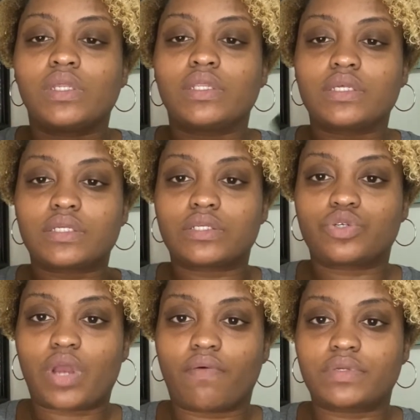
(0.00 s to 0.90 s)
This is the
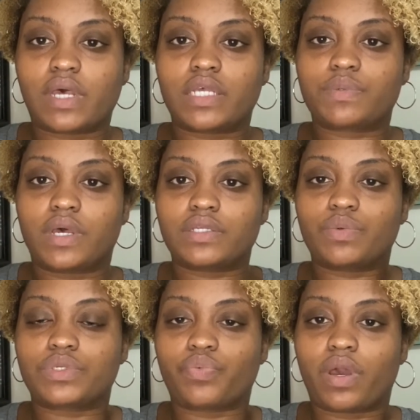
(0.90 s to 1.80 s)
travel size because it
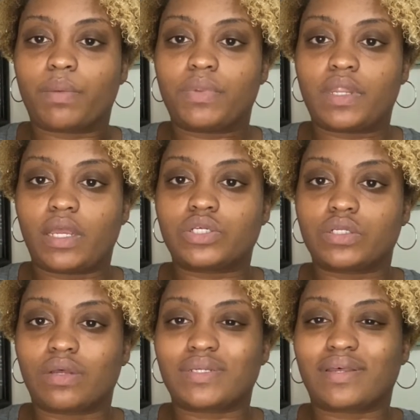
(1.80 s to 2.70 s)
was a recommendation.
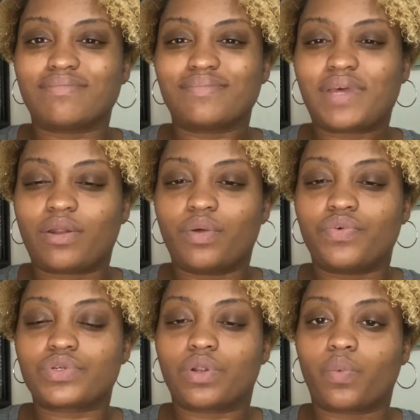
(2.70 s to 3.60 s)
I was like, mm, I don't know if
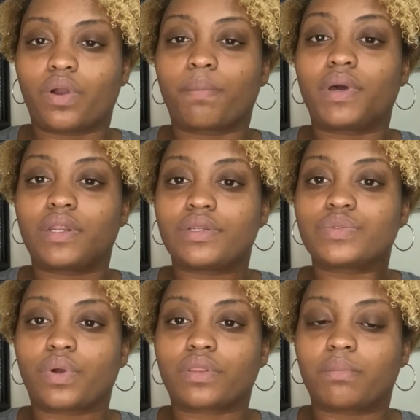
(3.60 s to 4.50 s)
it's going to work, but it is
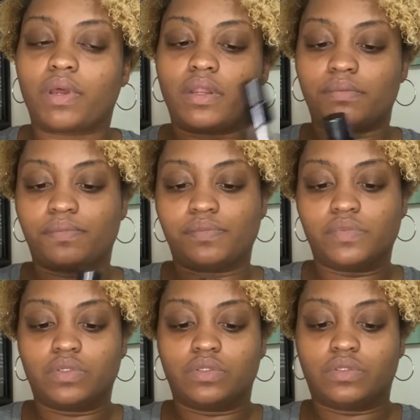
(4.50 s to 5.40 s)
worth the money.
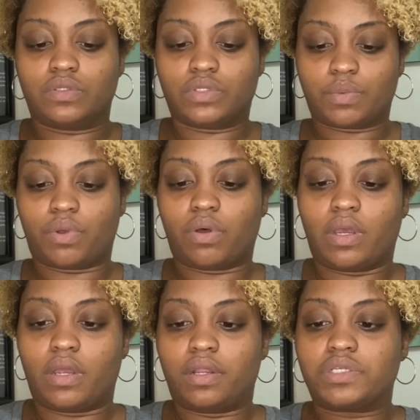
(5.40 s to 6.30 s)
So I'm going to go
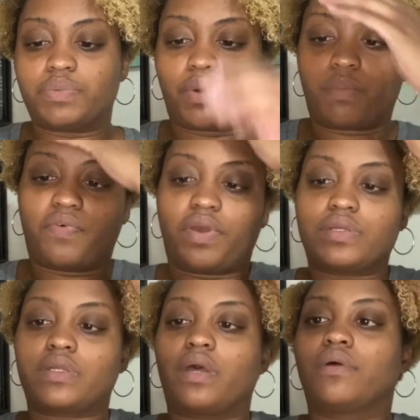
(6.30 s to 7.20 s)
ahead and spray my face
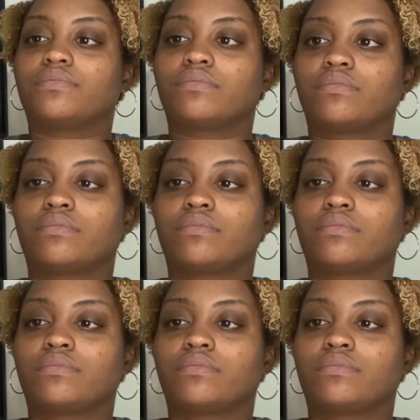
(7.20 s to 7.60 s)
down.